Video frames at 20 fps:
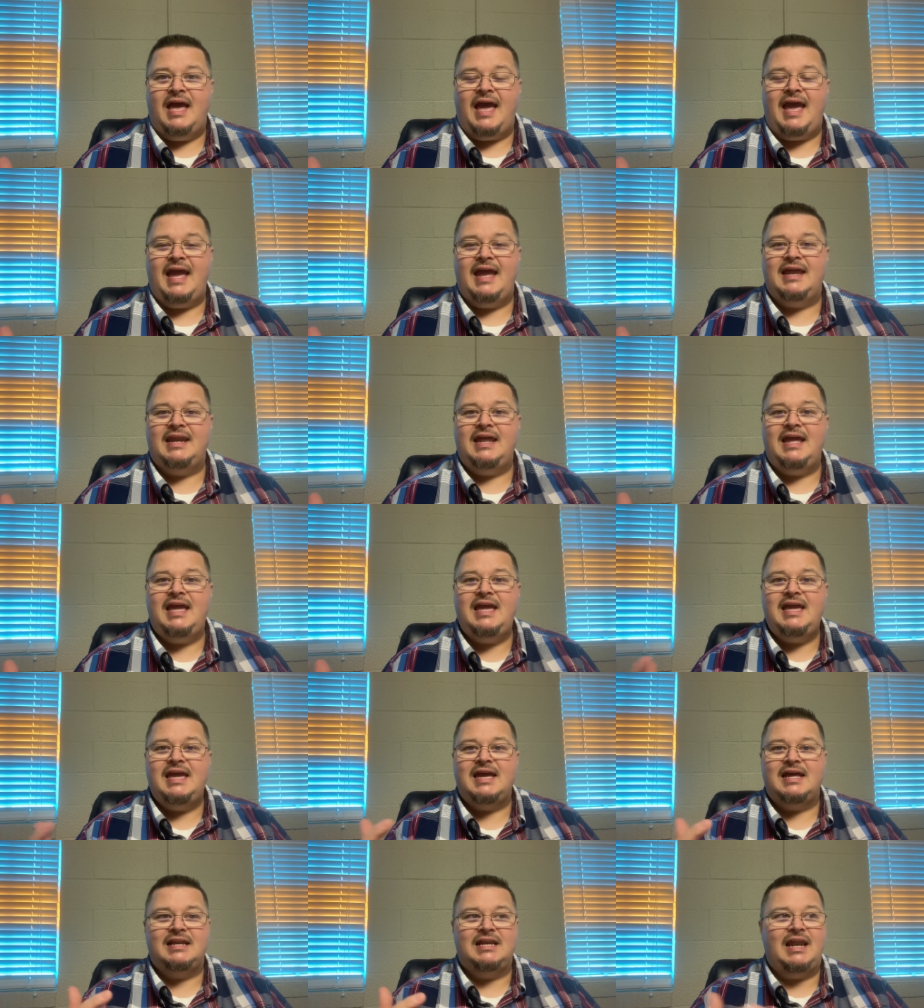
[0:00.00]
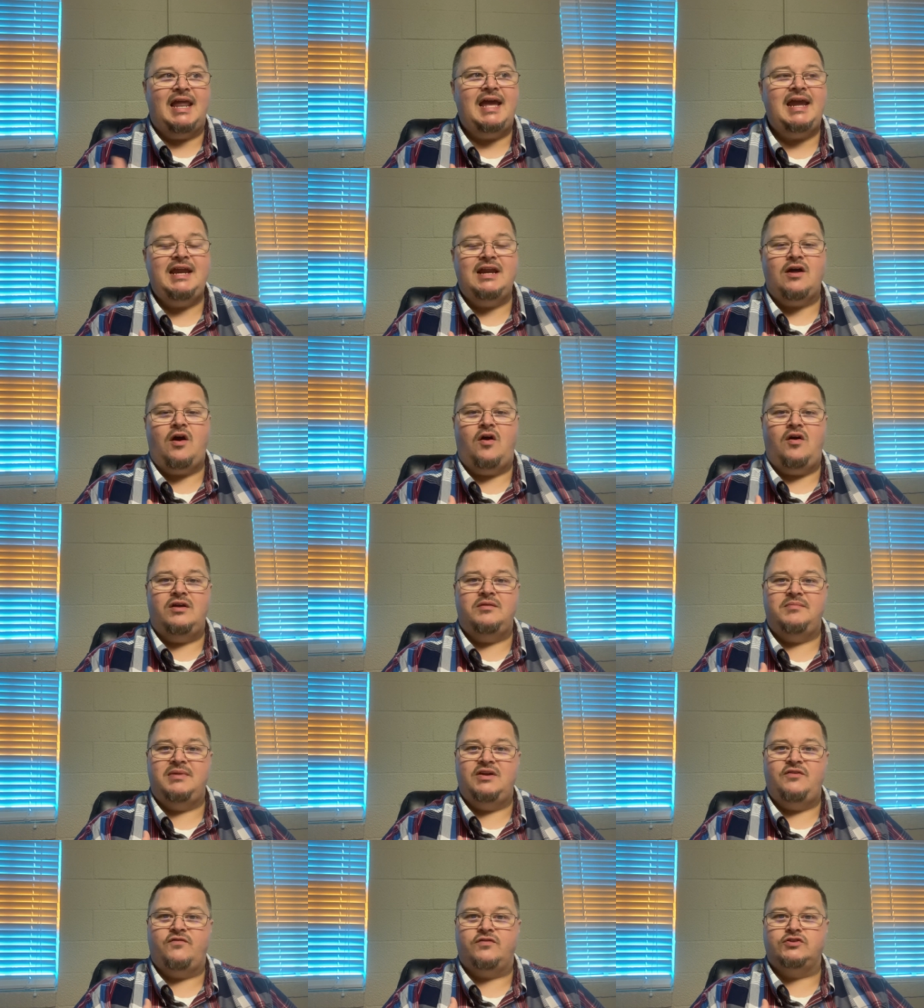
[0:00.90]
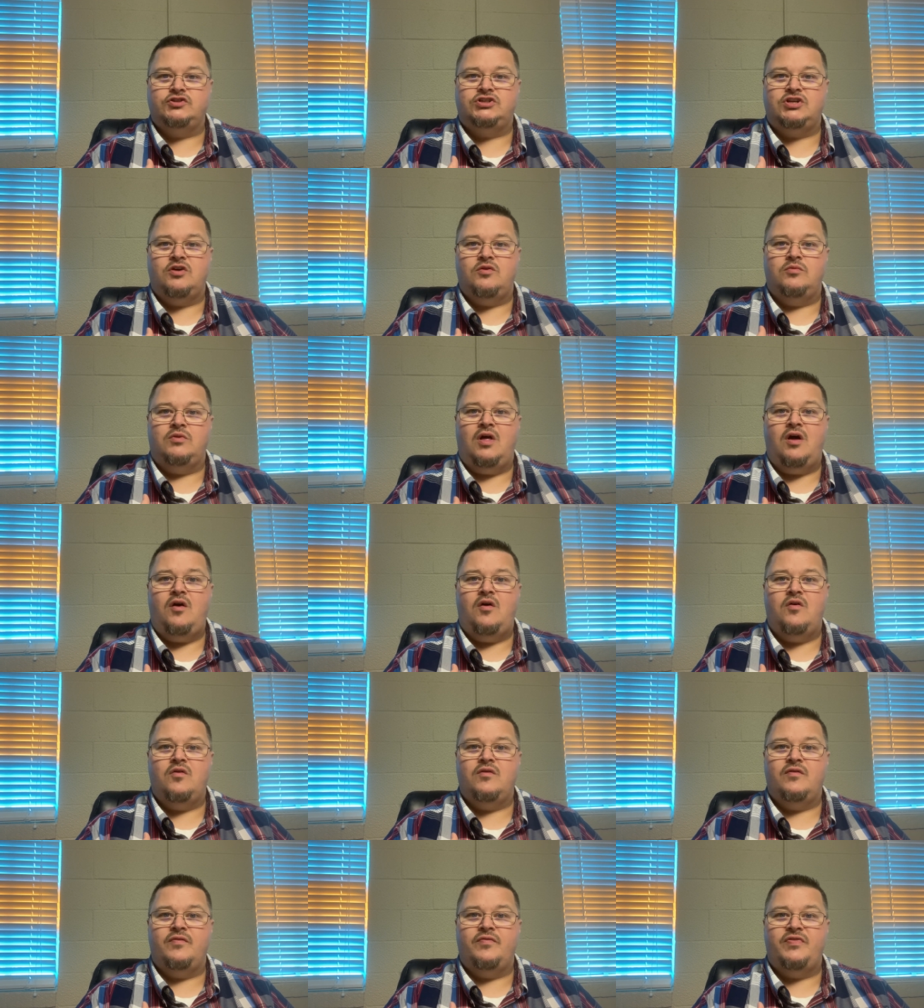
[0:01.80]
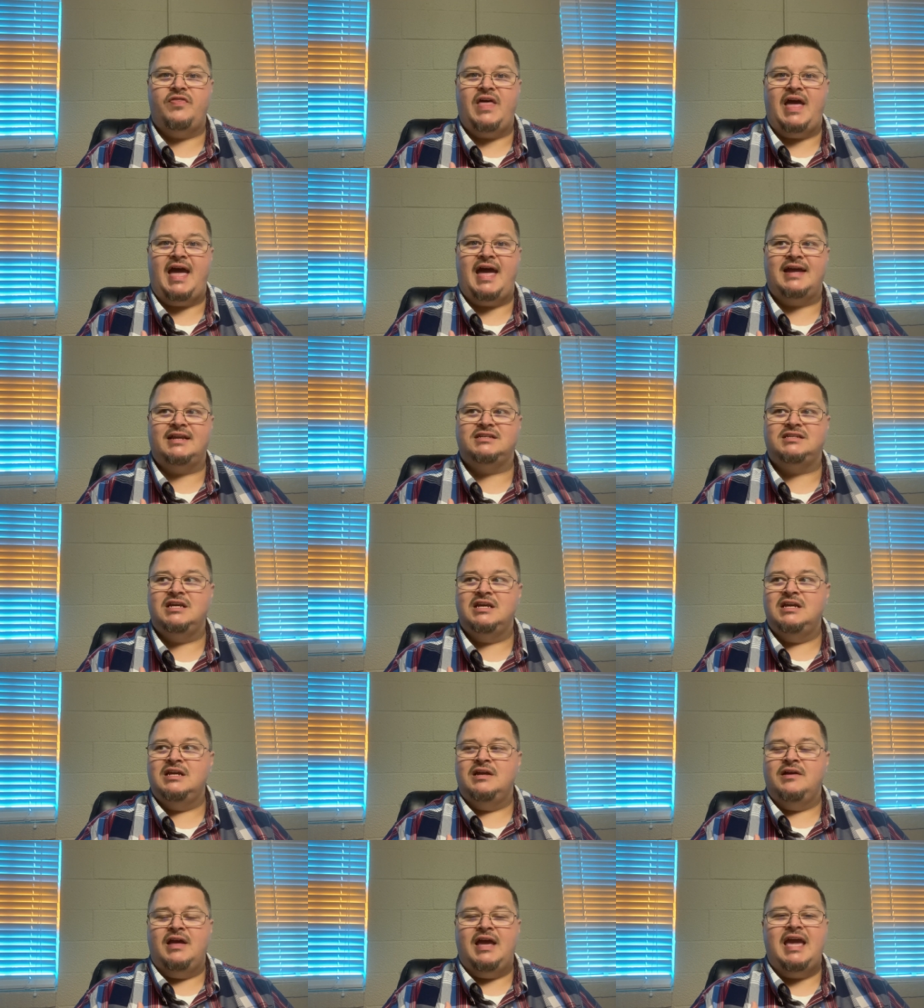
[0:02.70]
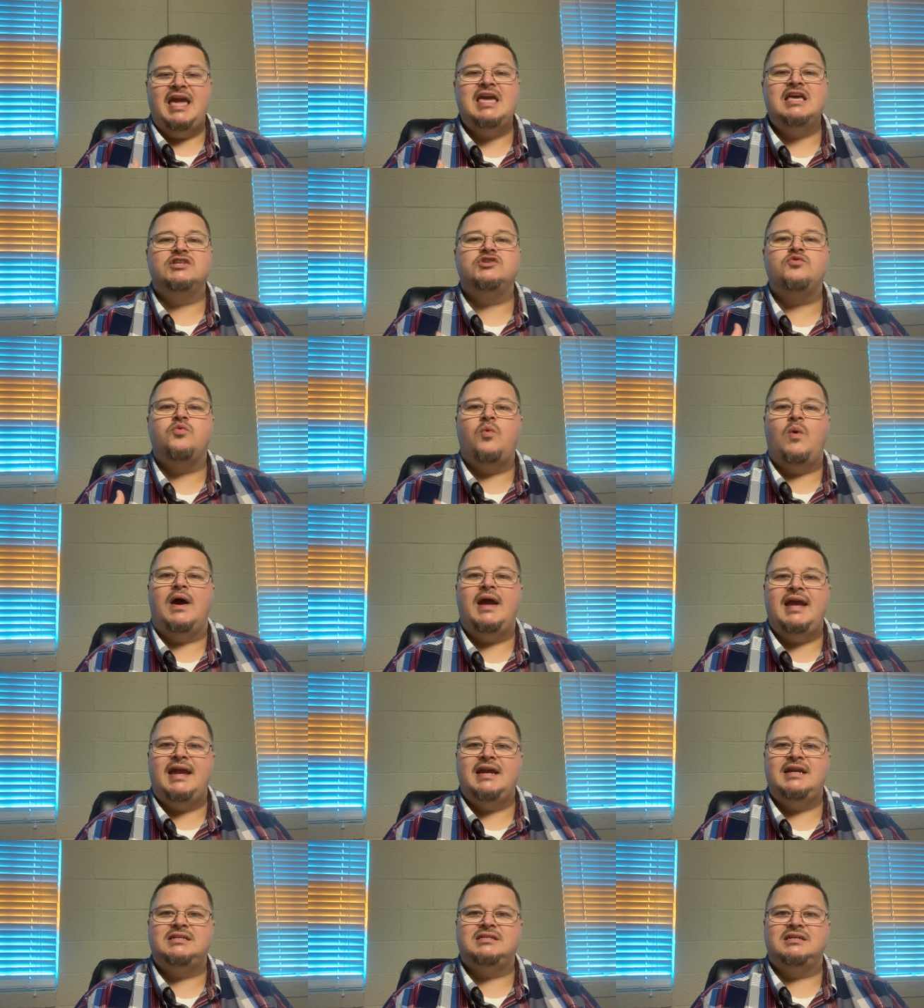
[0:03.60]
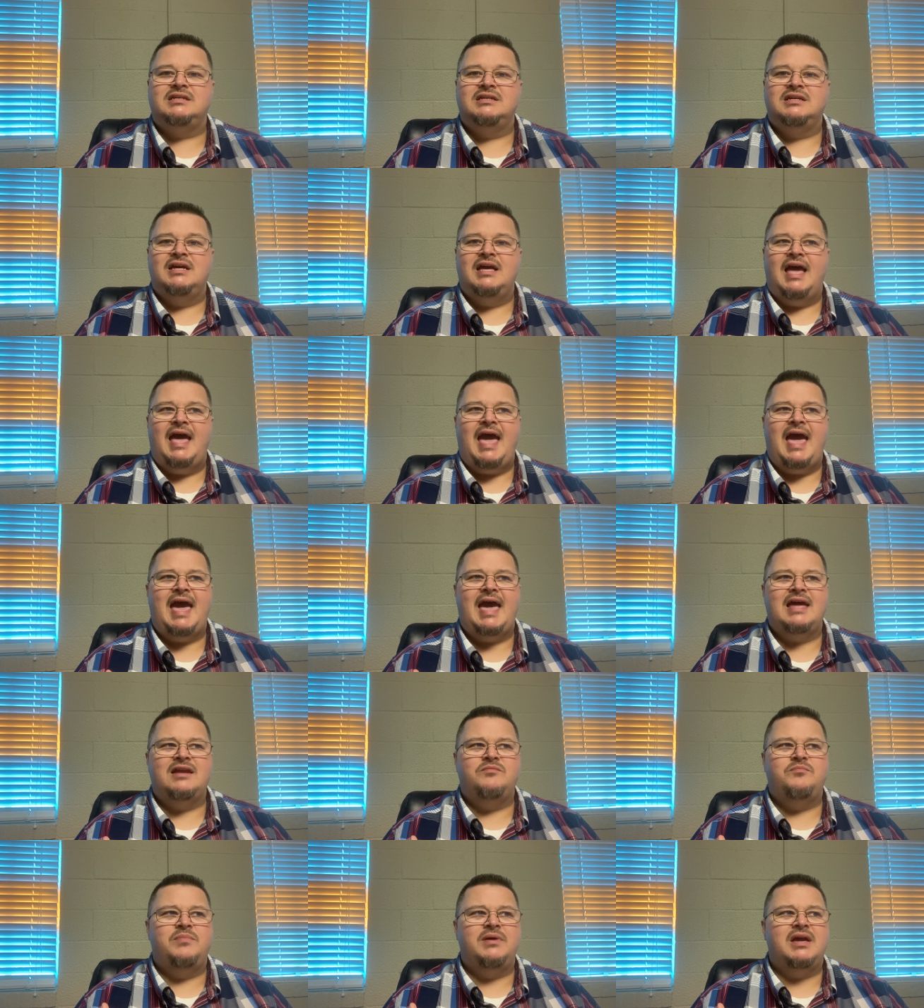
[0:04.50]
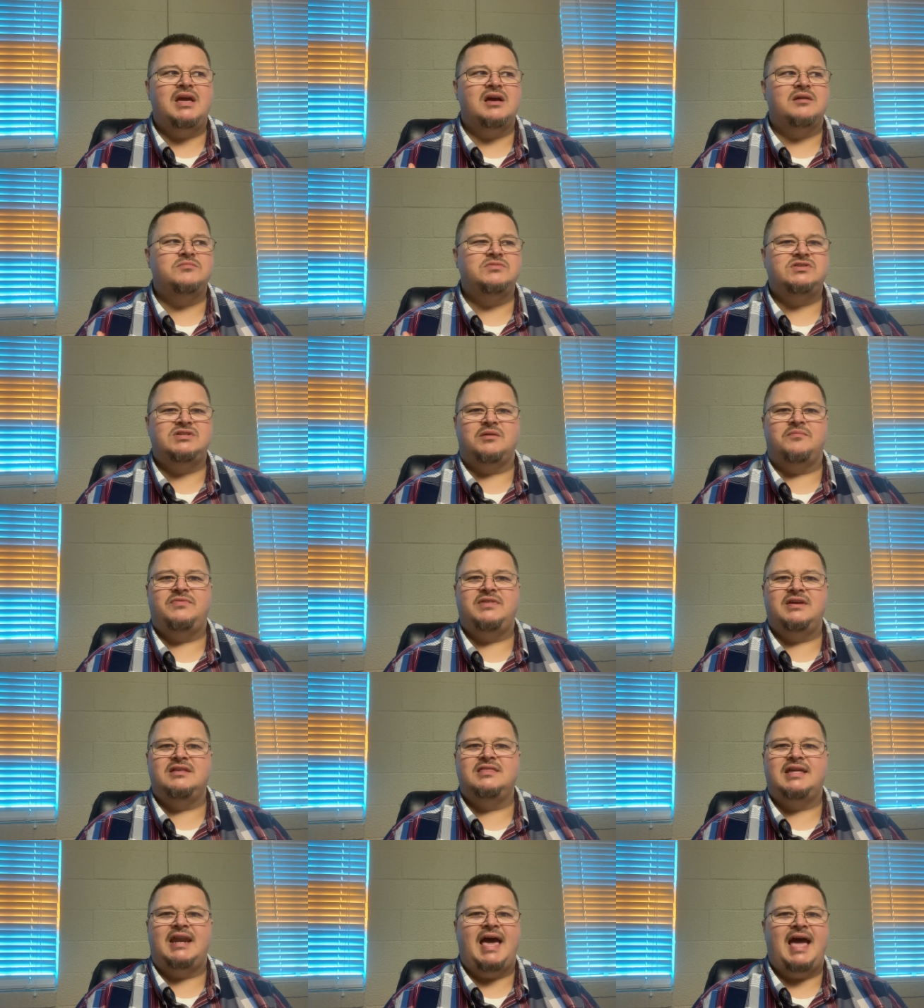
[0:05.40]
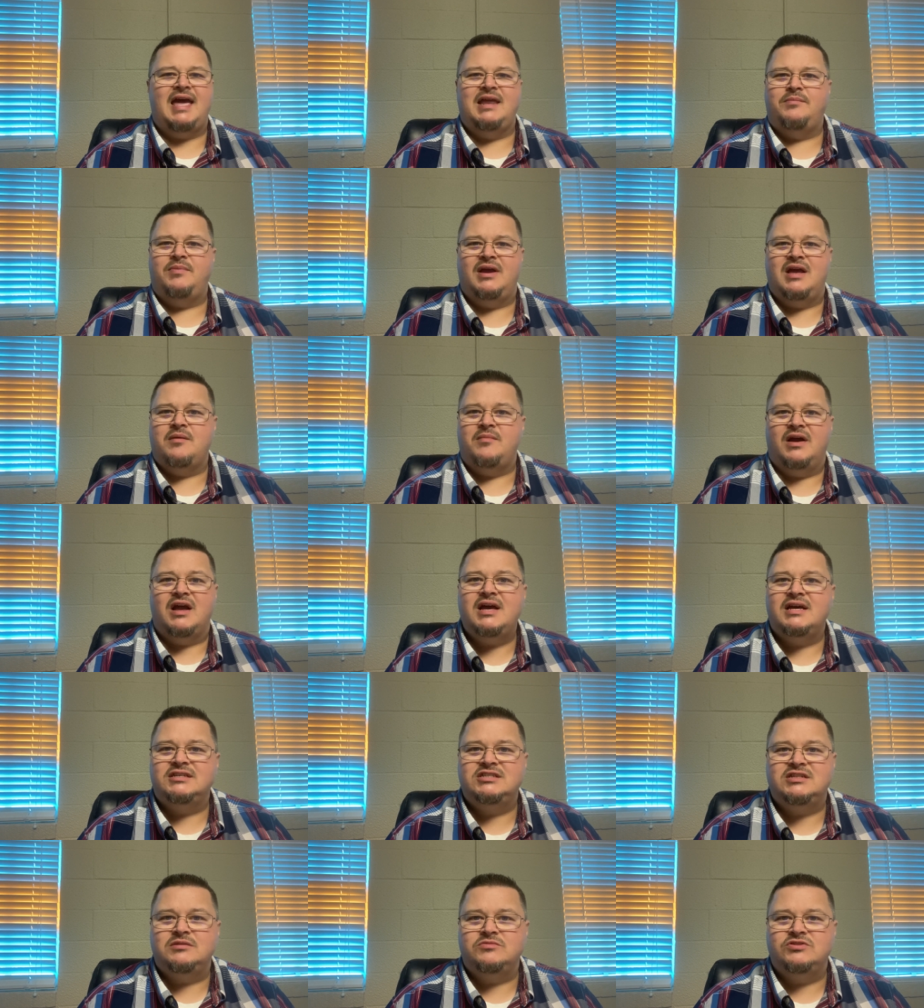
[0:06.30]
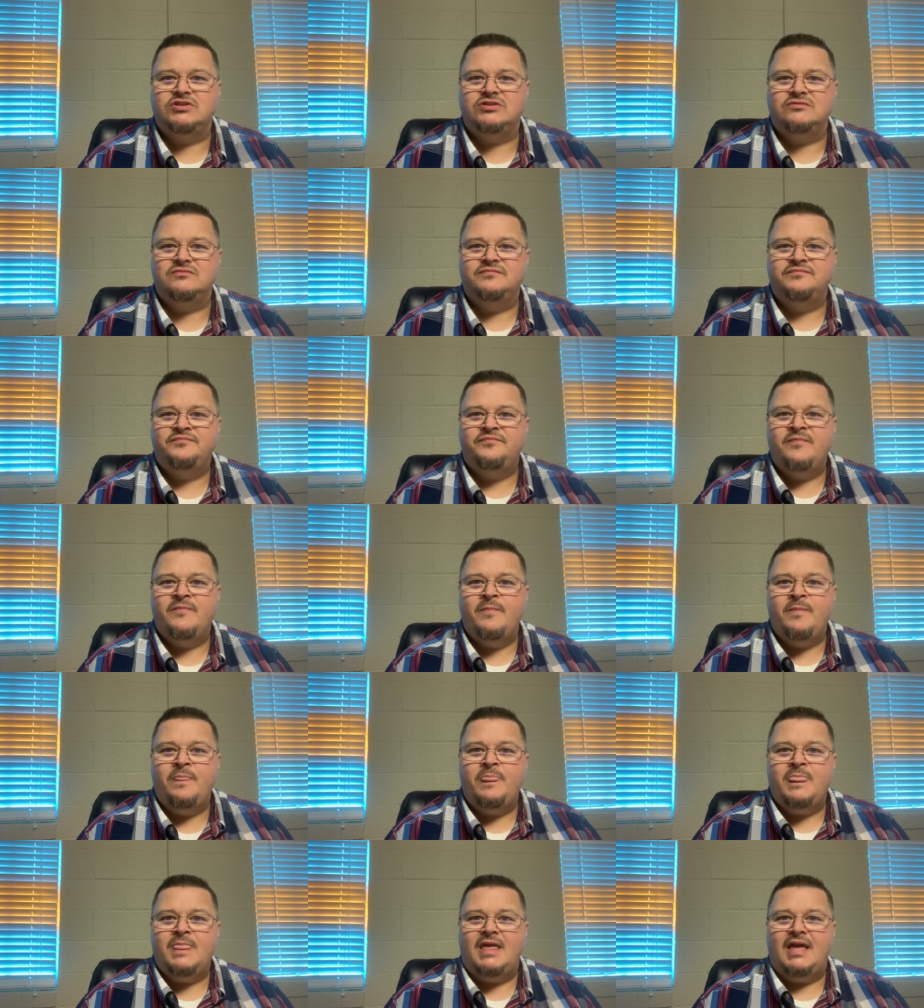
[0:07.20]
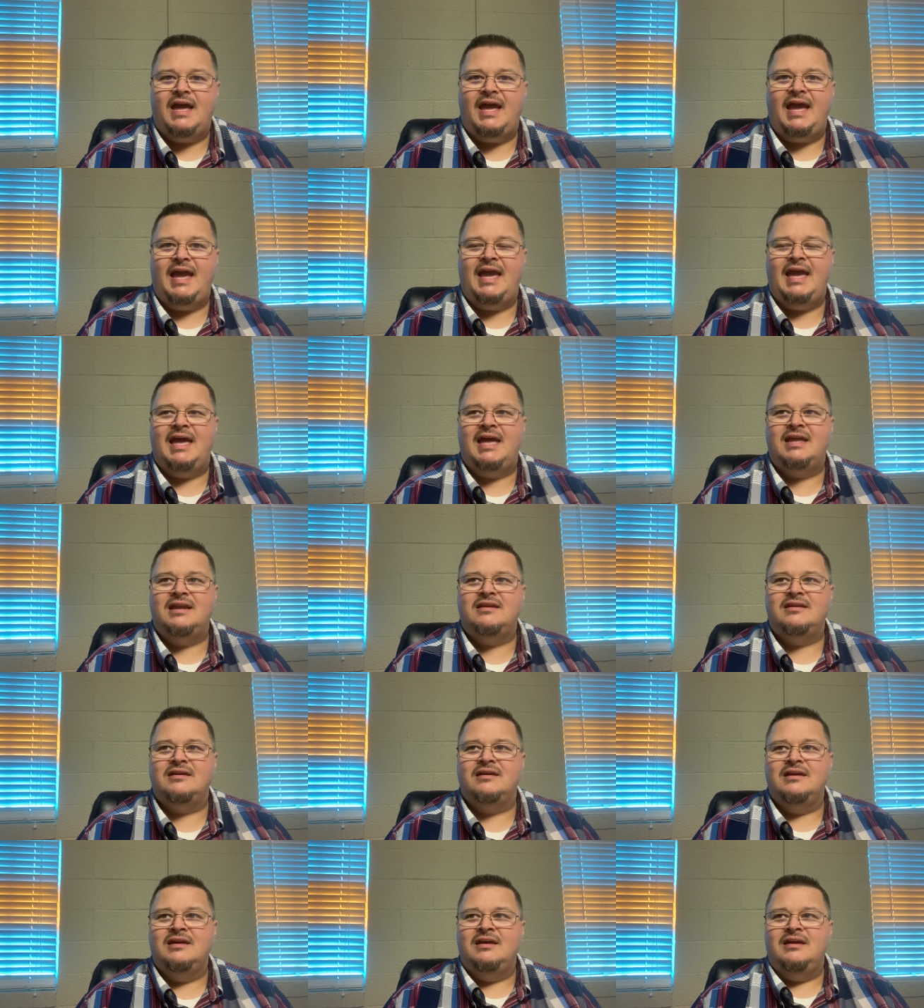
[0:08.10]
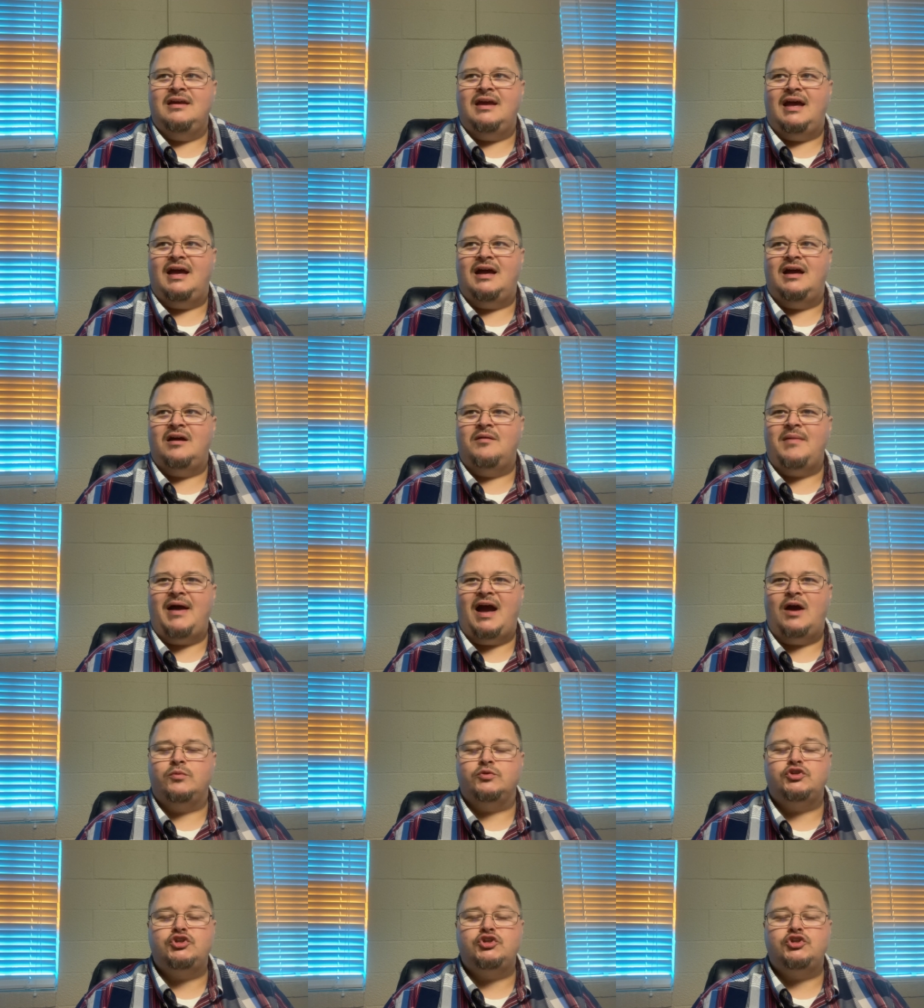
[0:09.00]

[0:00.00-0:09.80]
and he had laid on me for so long that his weight had become something that I had become accustomed to. And um, I was